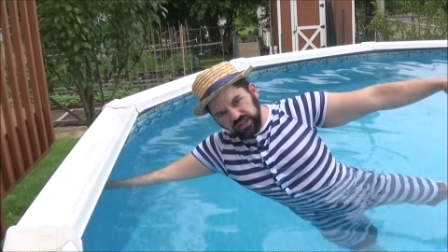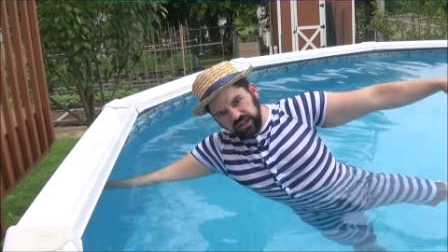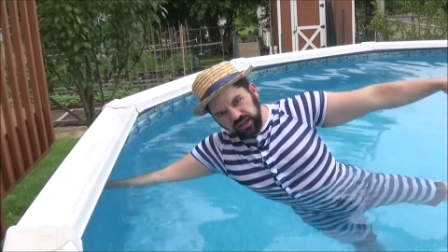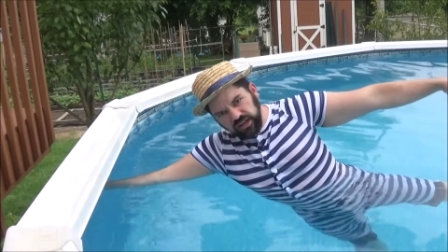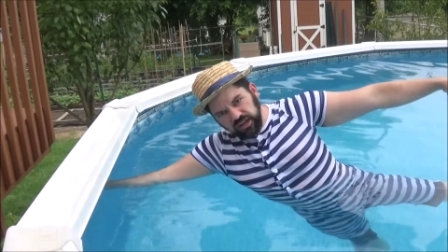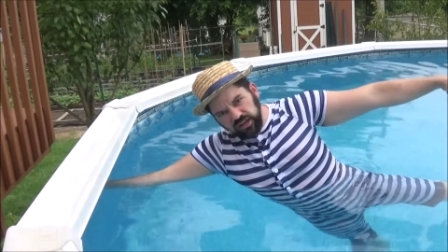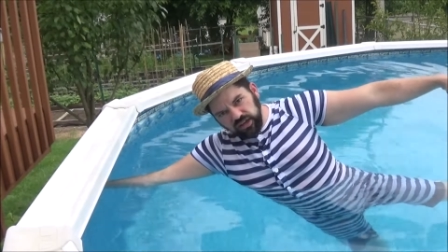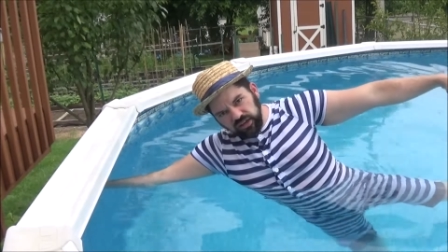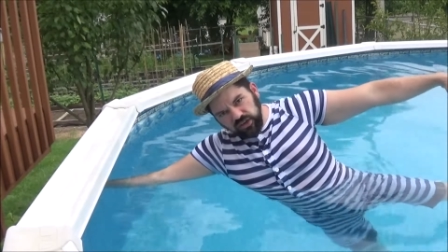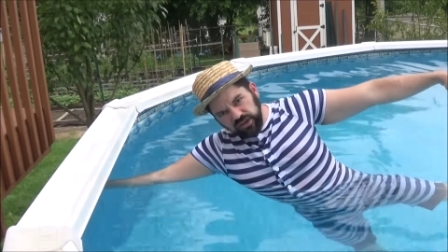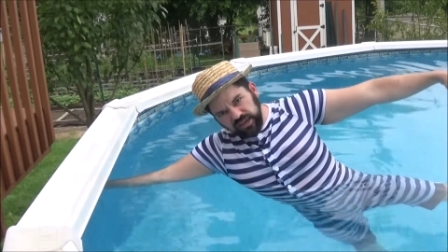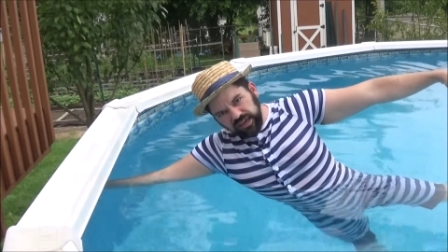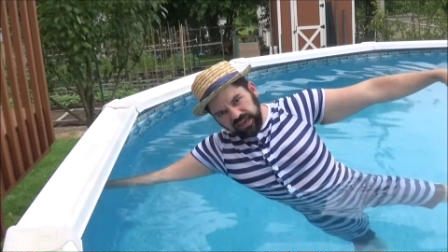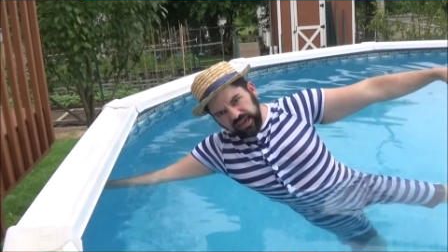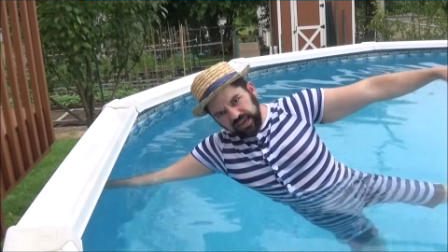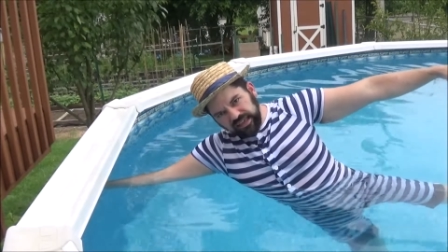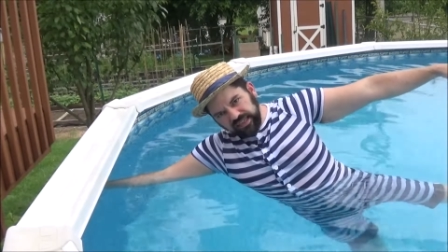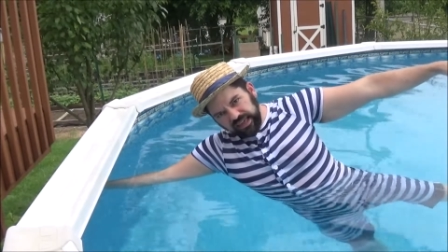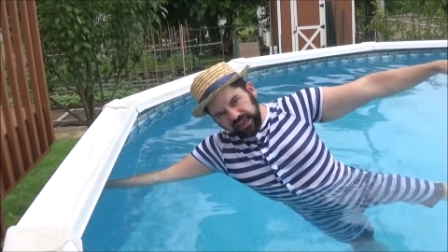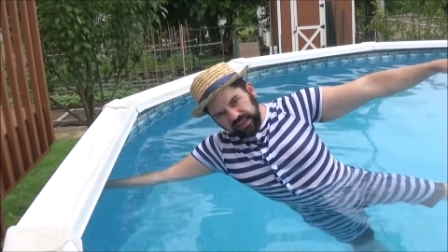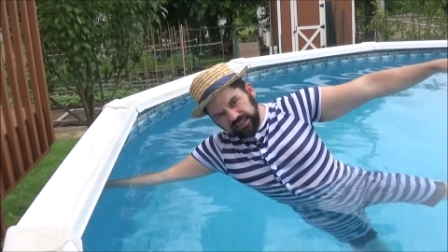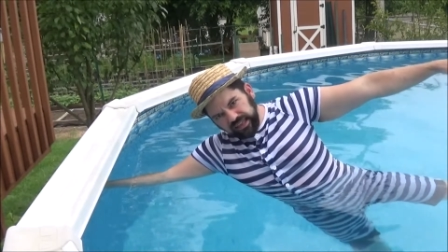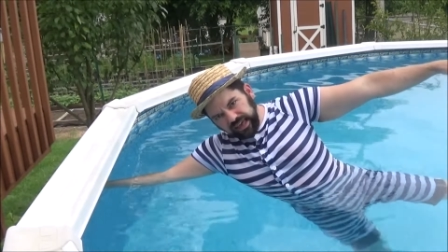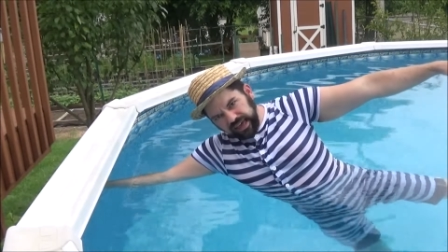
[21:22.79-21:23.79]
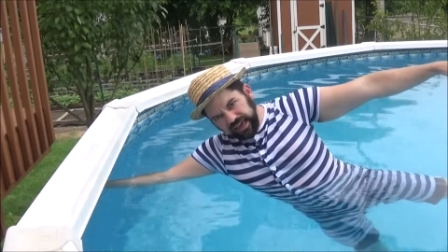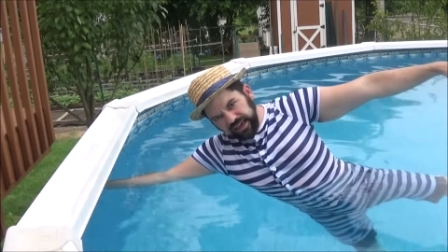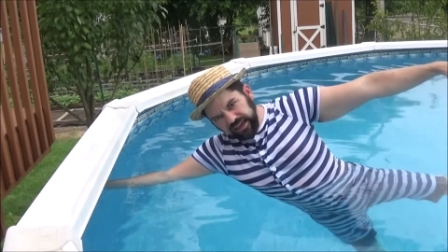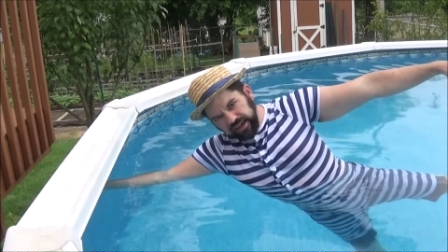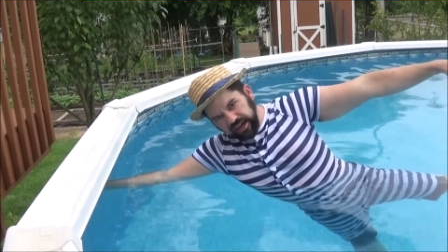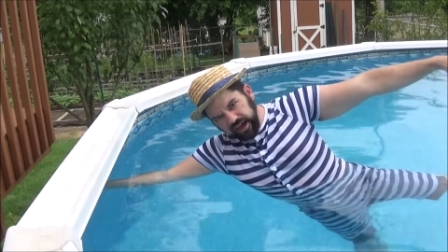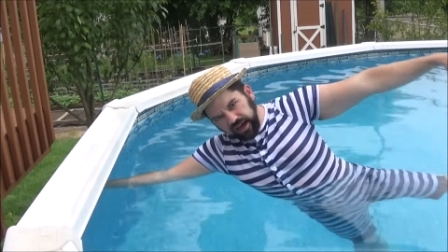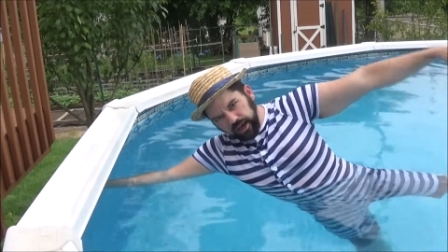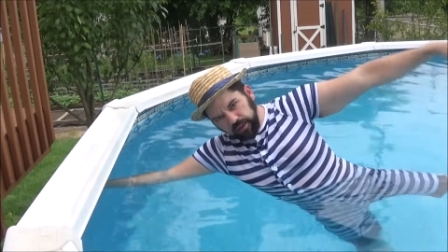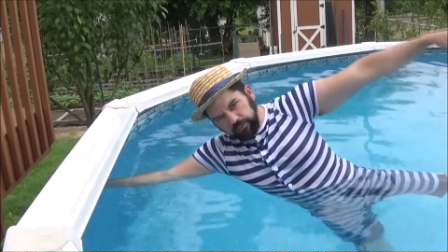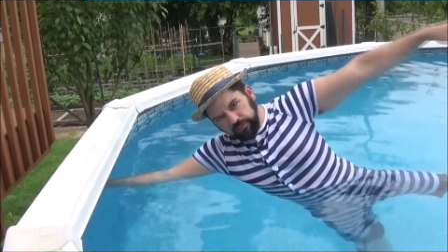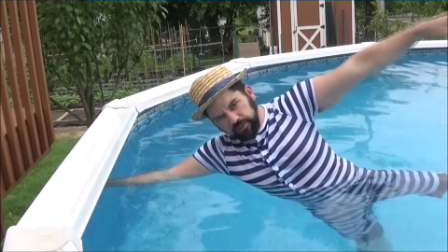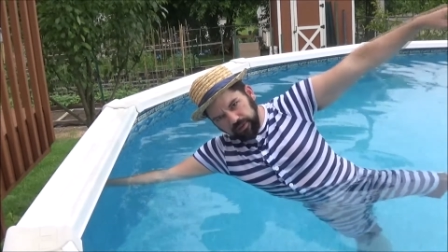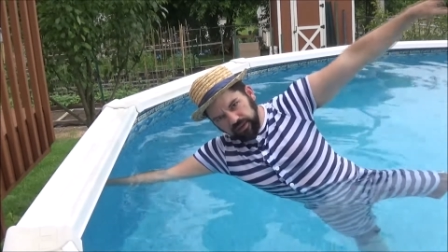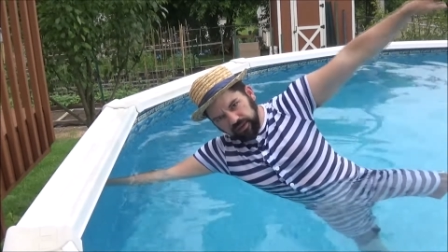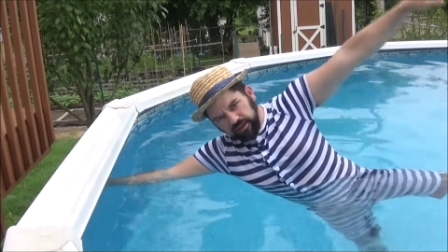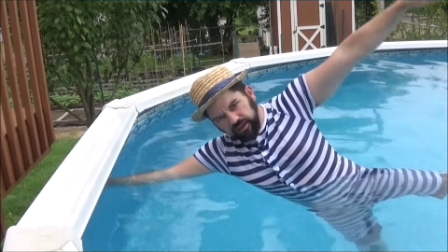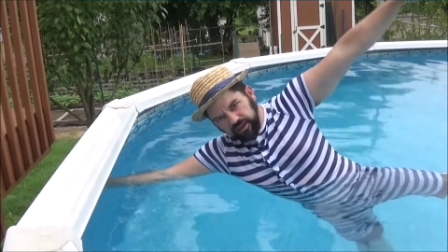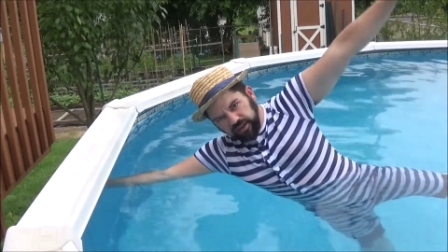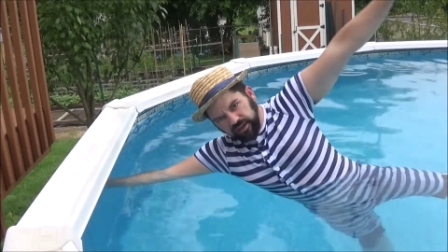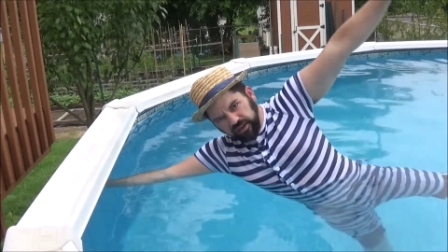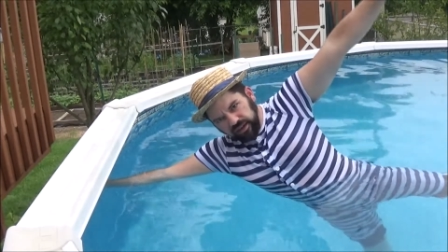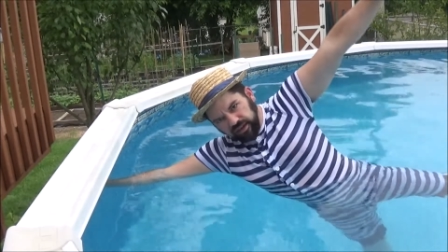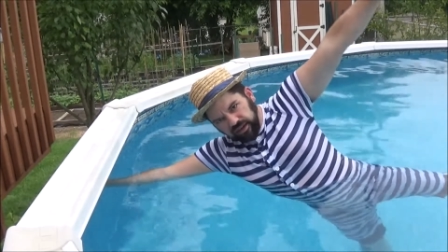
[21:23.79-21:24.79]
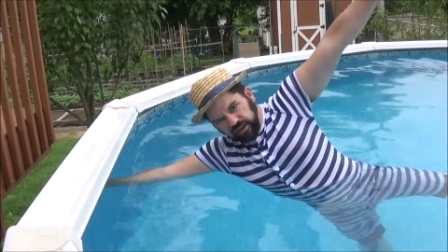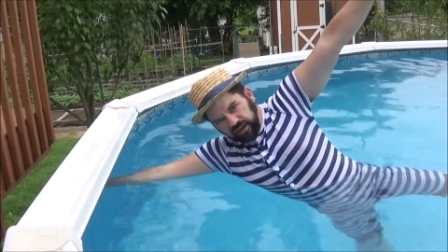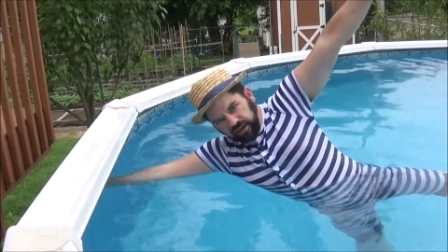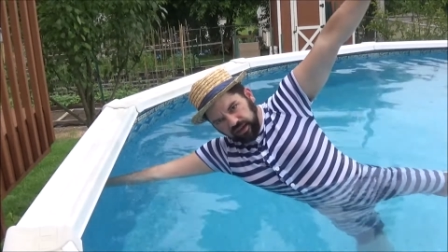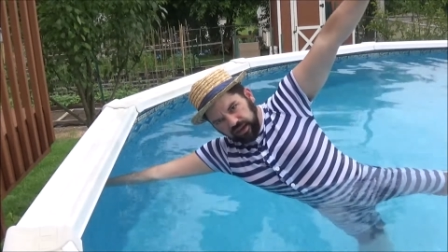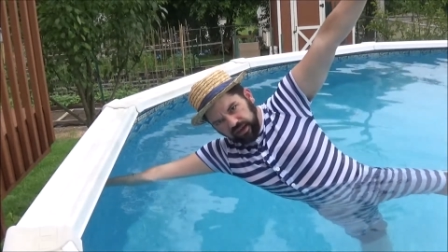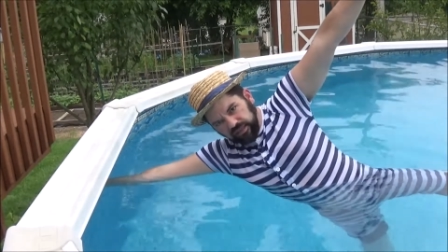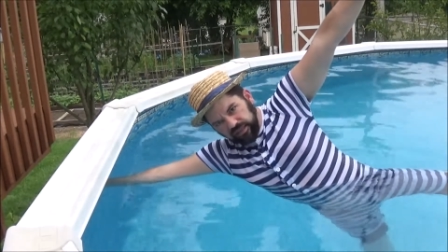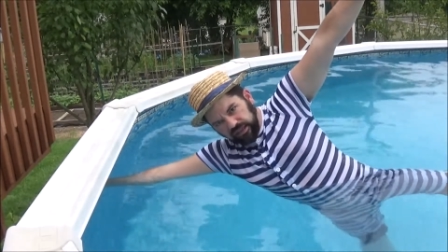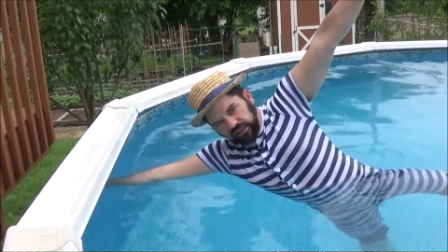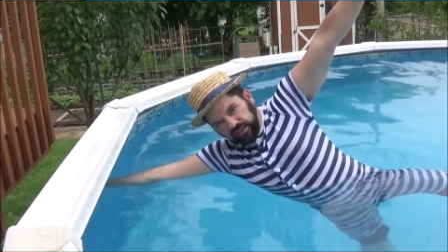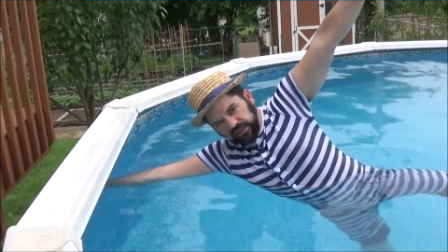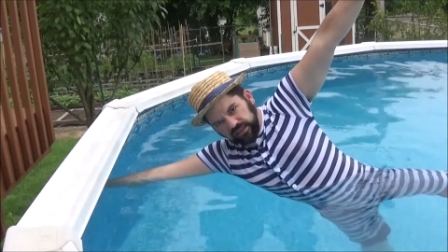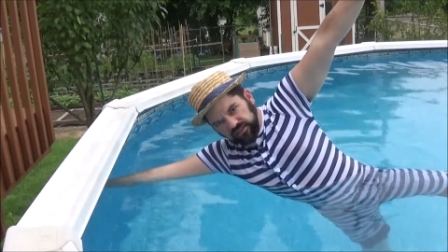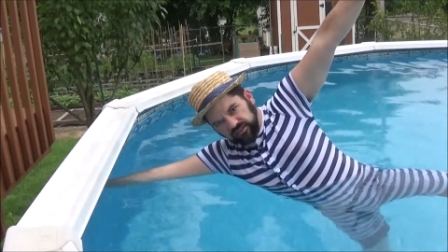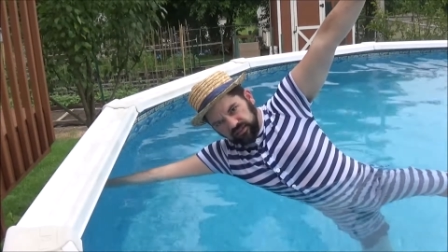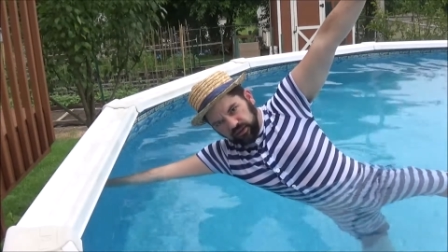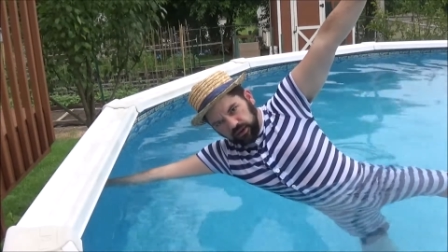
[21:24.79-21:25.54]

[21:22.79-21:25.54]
you can kick that leg up, and then this